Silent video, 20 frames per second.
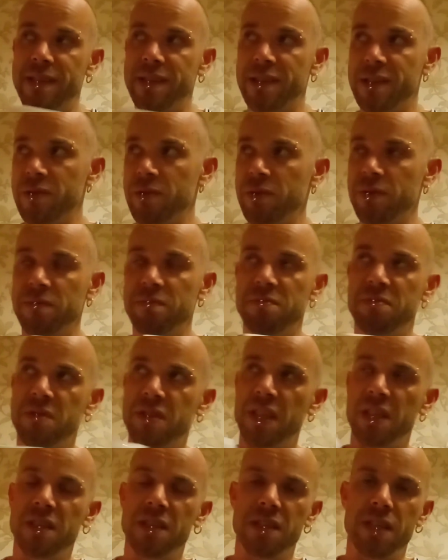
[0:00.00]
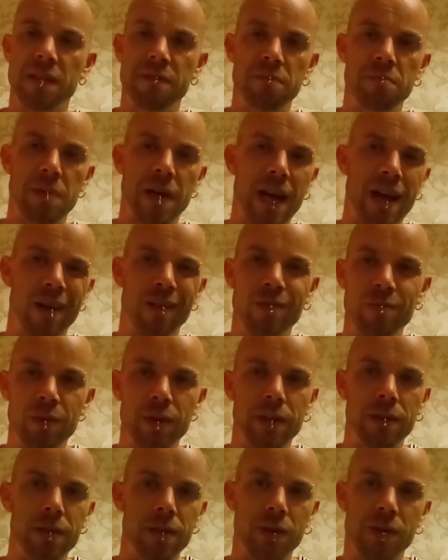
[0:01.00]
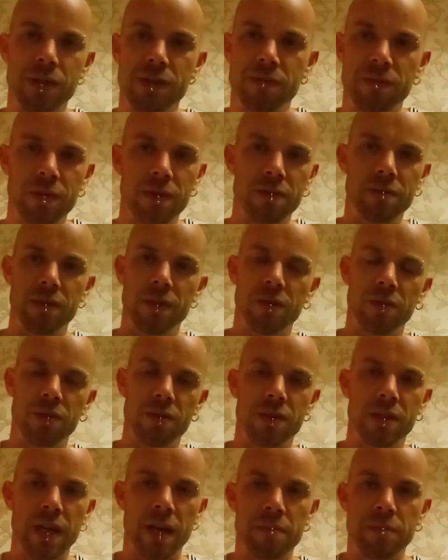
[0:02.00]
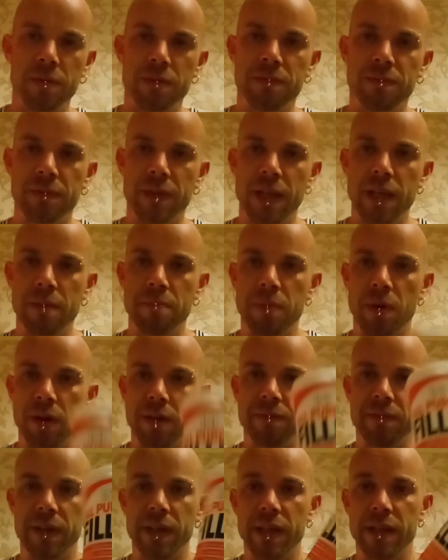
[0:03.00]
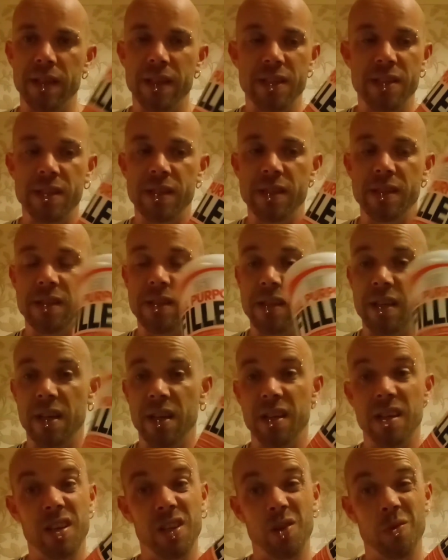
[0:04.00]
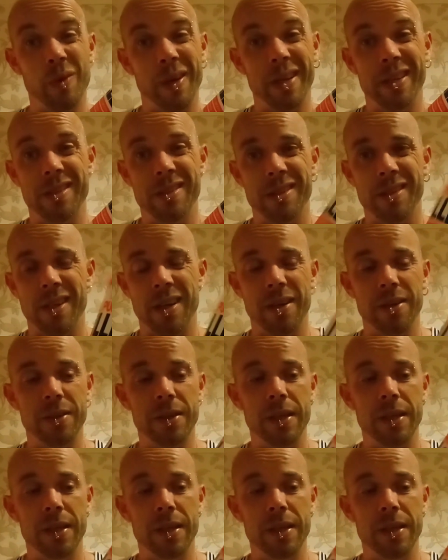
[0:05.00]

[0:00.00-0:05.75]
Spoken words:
to sort of £6 or £7 what it would cost for a good tub of the polyfiller. This is a quid, so